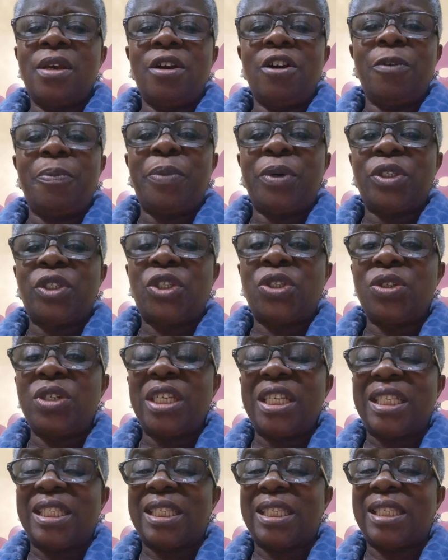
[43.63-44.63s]
Opportune
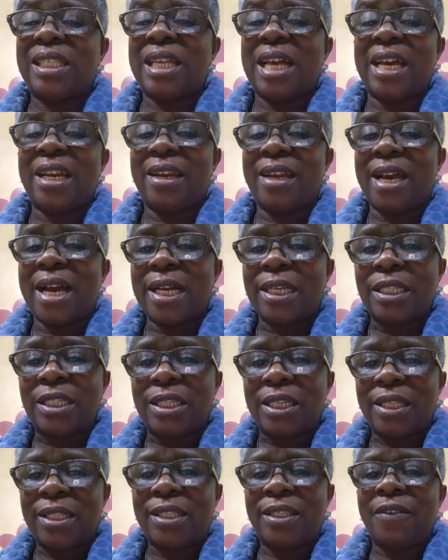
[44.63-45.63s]
is an
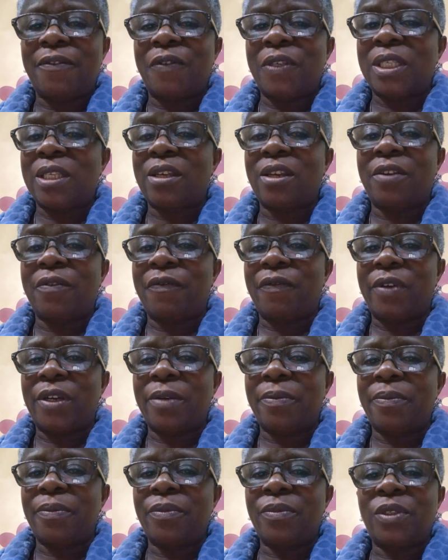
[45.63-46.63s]
adjective, it's not a
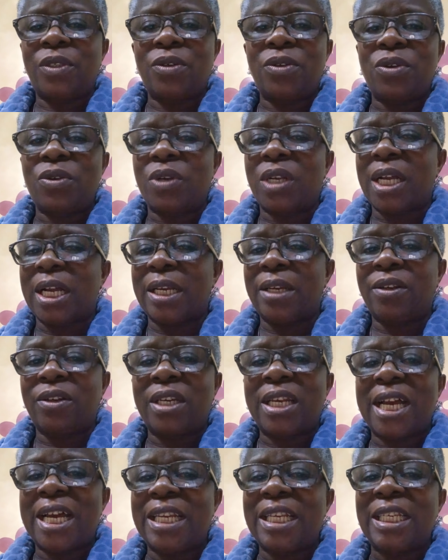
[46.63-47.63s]
verb, so you cannot
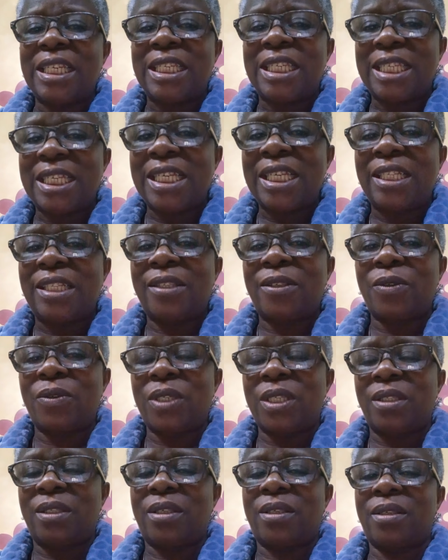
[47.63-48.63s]
add a D to
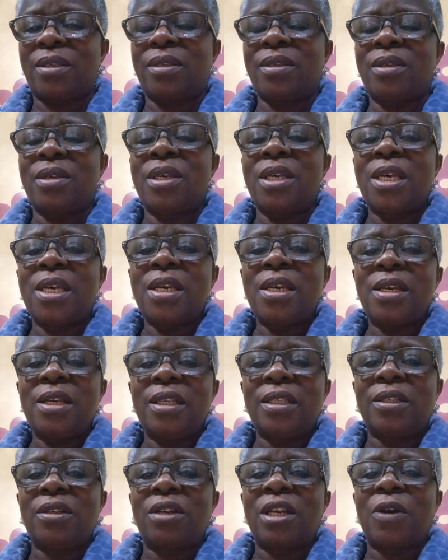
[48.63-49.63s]
it.
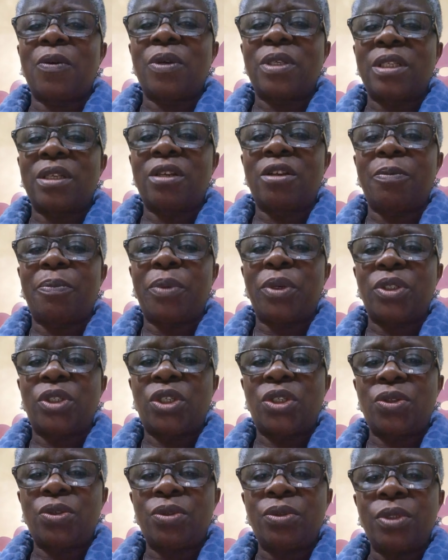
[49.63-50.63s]
It's not I was not
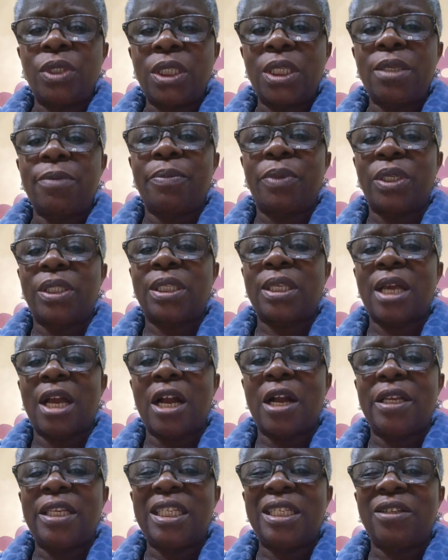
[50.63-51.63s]
opportuned, but
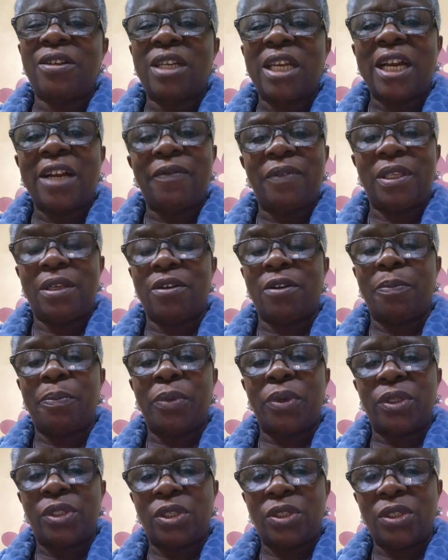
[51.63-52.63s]
I did not have the
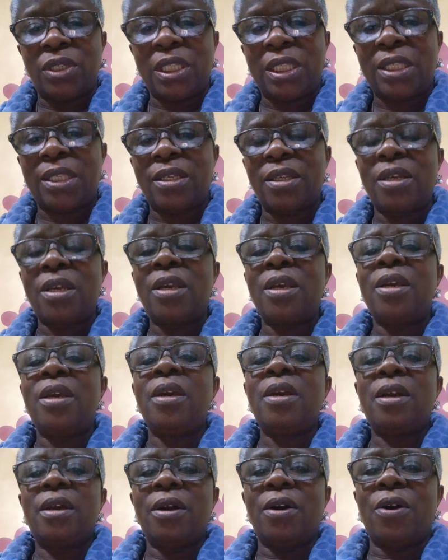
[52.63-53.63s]
opportunity
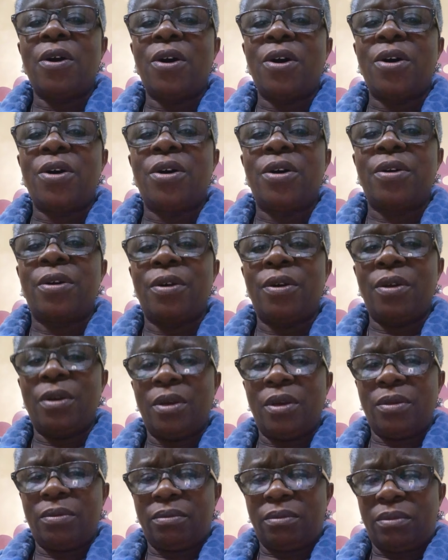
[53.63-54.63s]
or
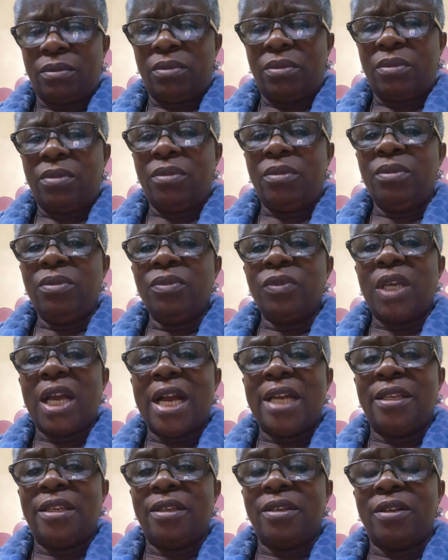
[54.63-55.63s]

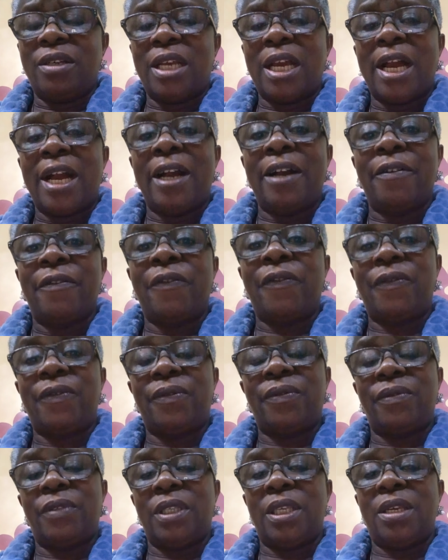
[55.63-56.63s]
I did not have
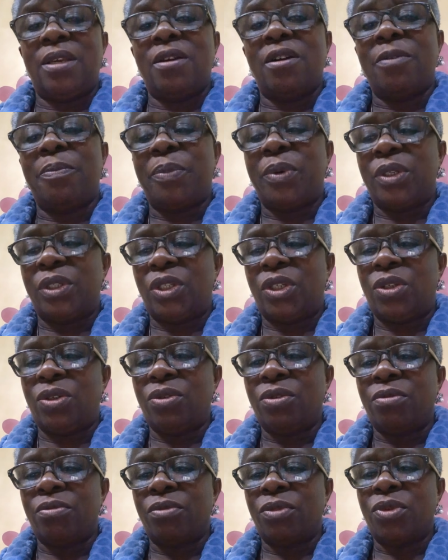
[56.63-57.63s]
the
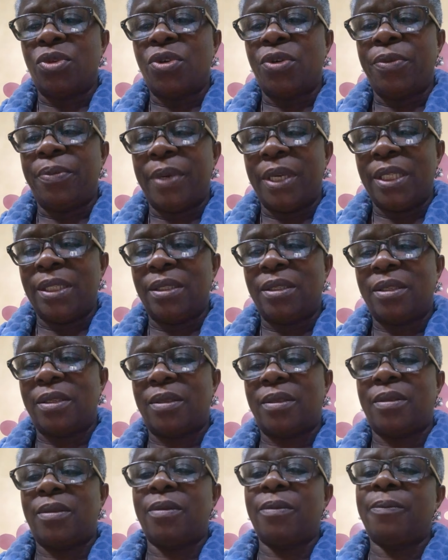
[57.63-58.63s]
opportune
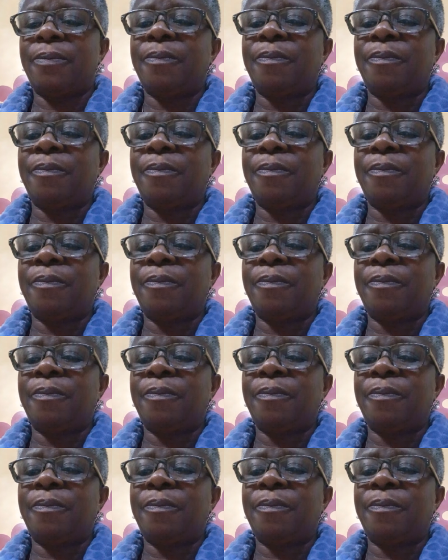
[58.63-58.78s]
moments.